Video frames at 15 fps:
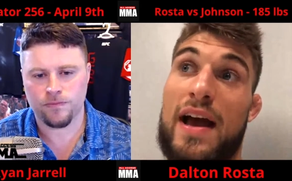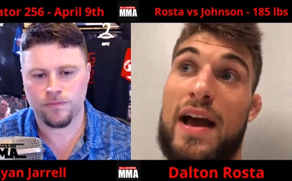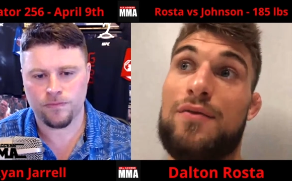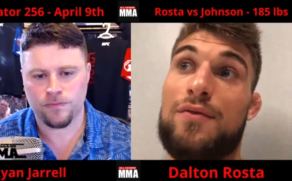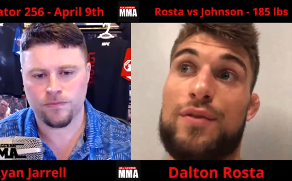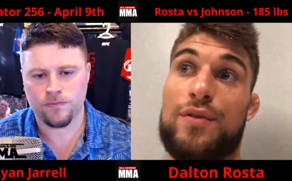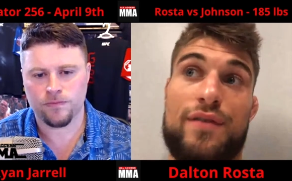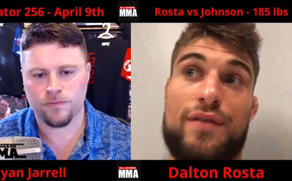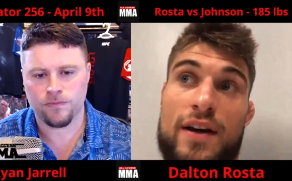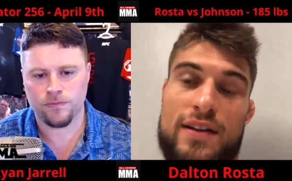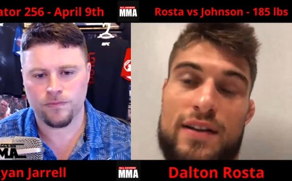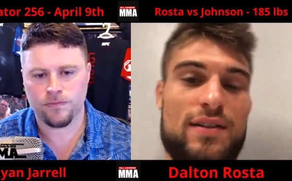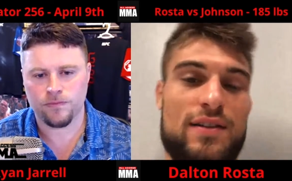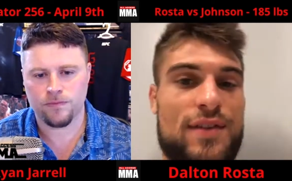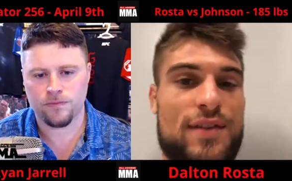Speaker 1: every
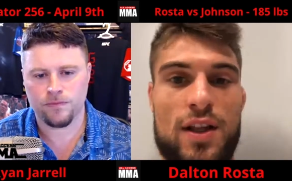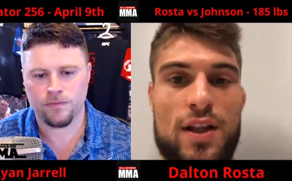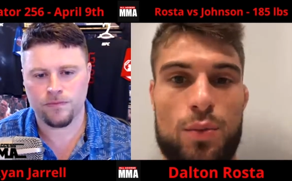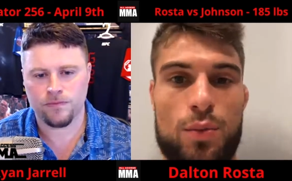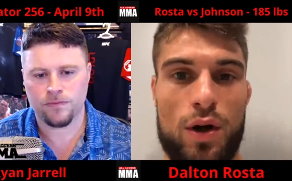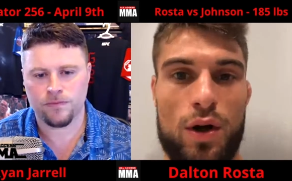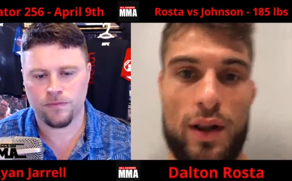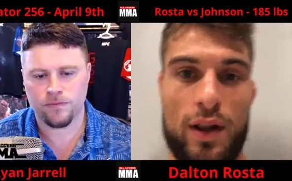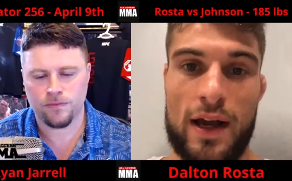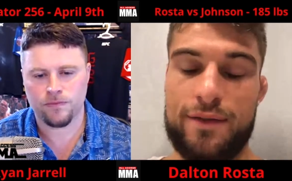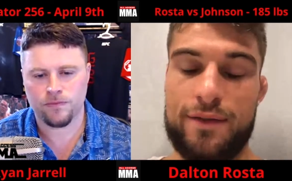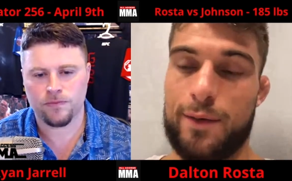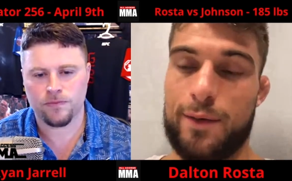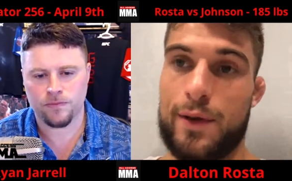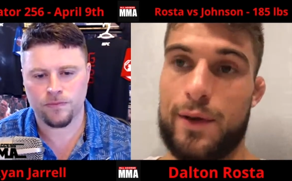fight that's available
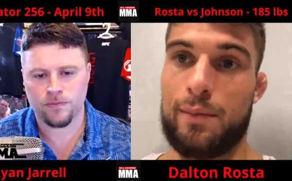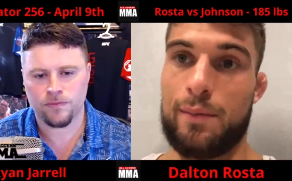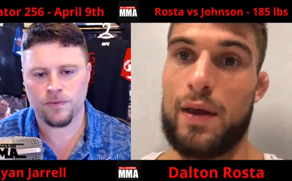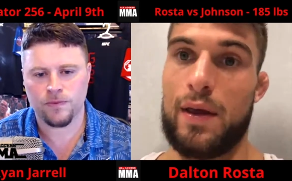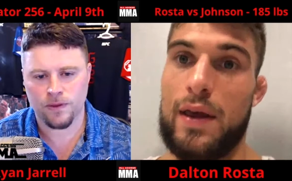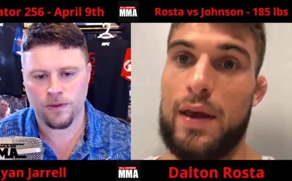online from him.